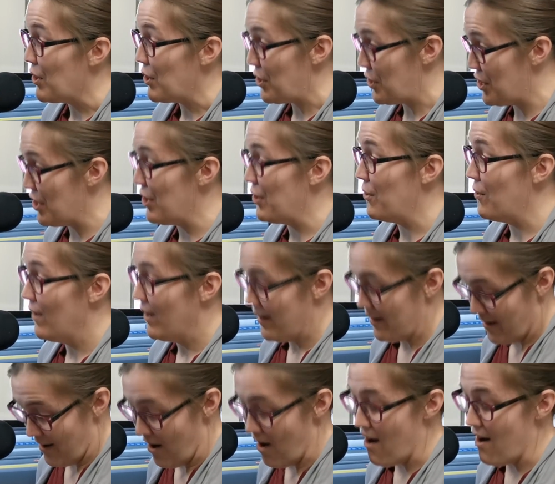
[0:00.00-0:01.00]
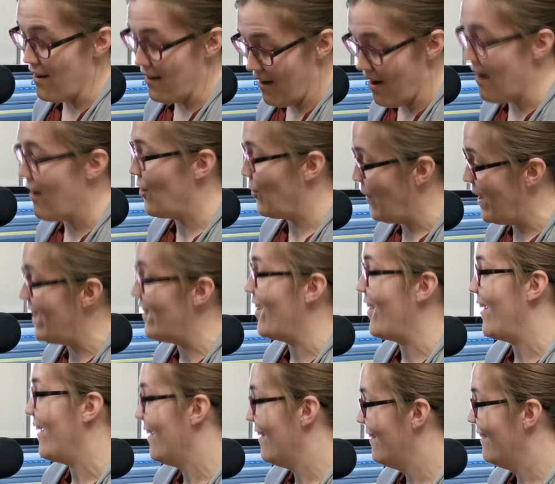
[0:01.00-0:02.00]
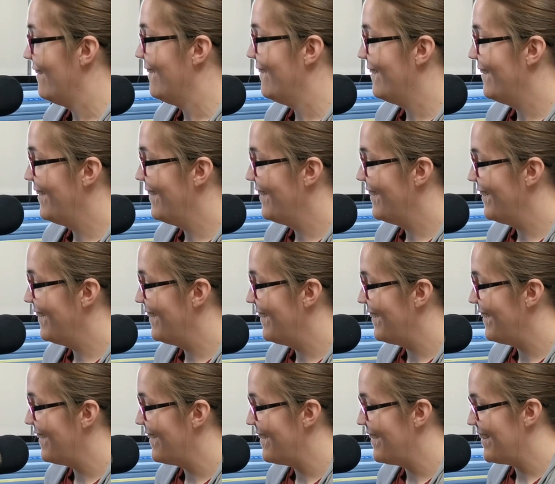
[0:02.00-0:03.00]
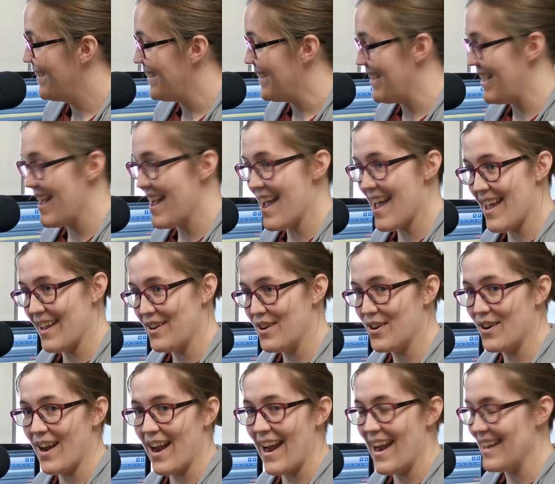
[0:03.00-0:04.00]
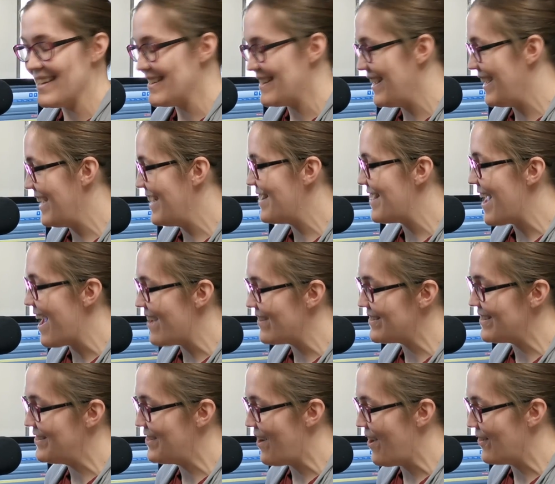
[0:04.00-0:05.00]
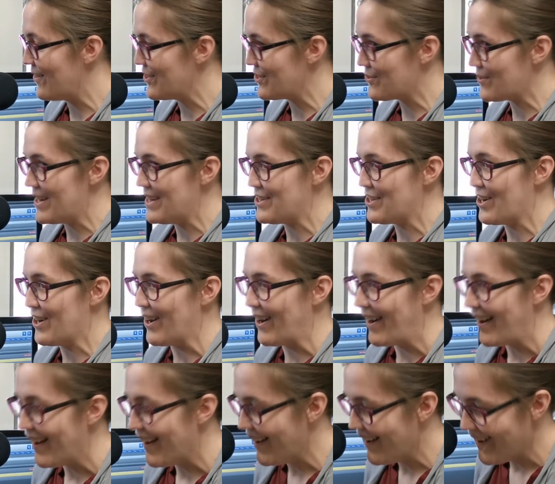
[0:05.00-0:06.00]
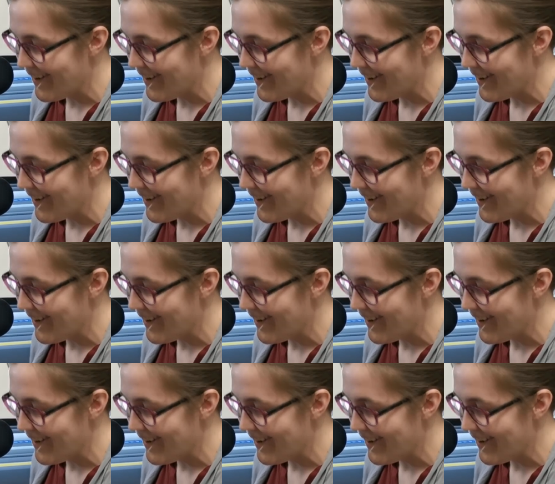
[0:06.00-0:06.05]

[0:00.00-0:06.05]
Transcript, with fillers: What? You are our winner. Nice. Yeah, you're eighteen thousand dollars richer.